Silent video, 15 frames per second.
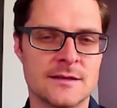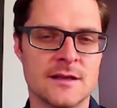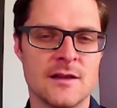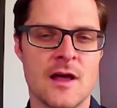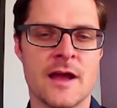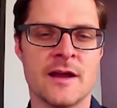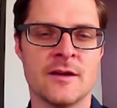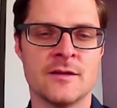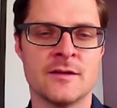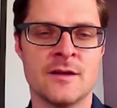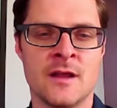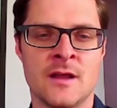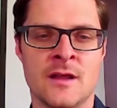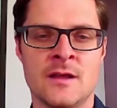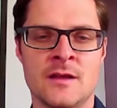ductile
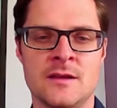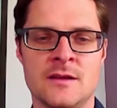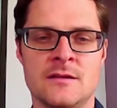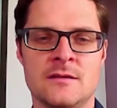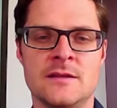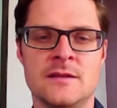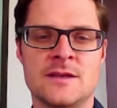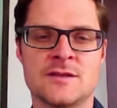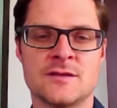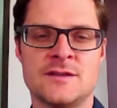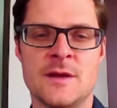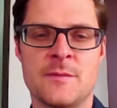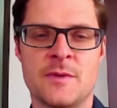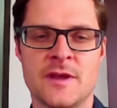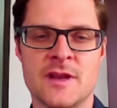iron,
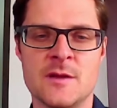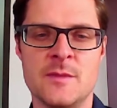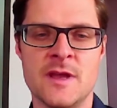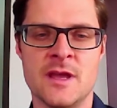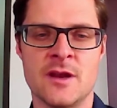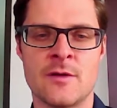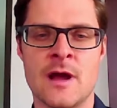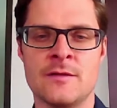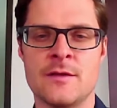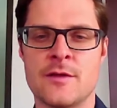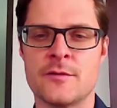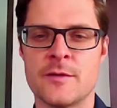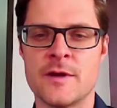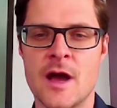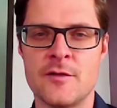leaks are typically going to be in around the
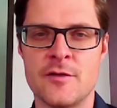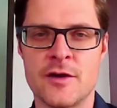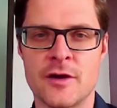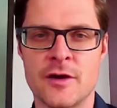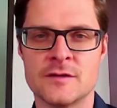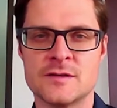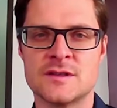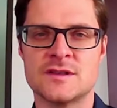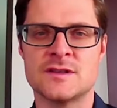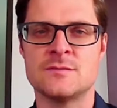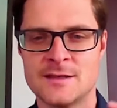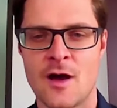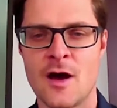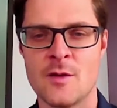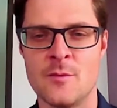300 hertz.
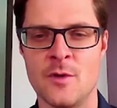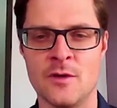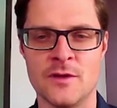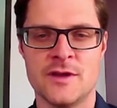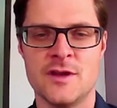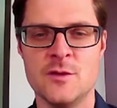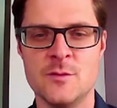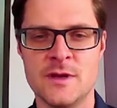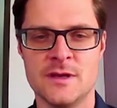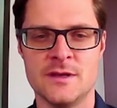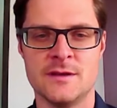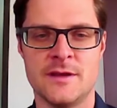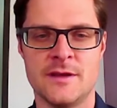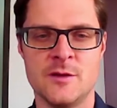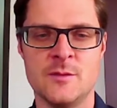It's audible. The
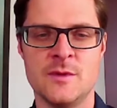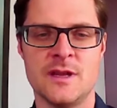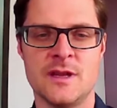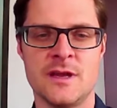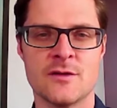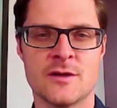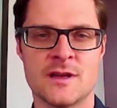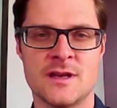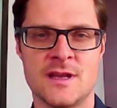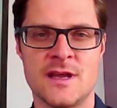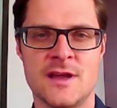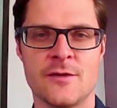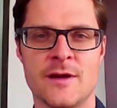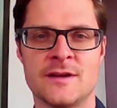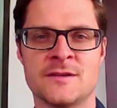human ear can
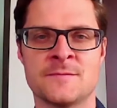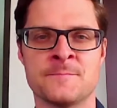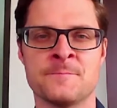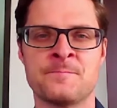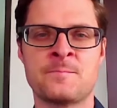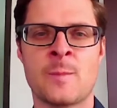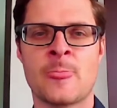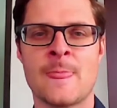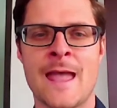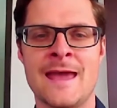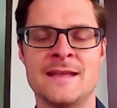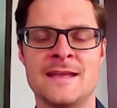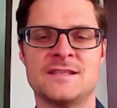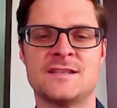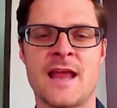hear it.
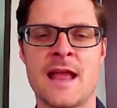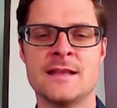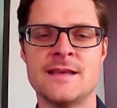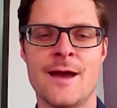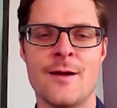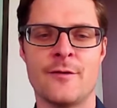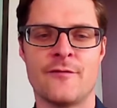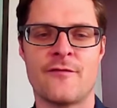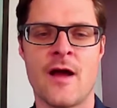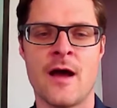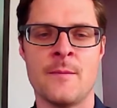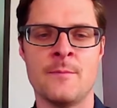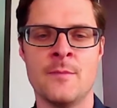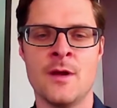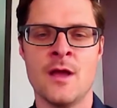And it stands out
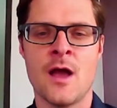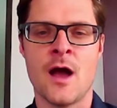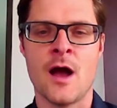from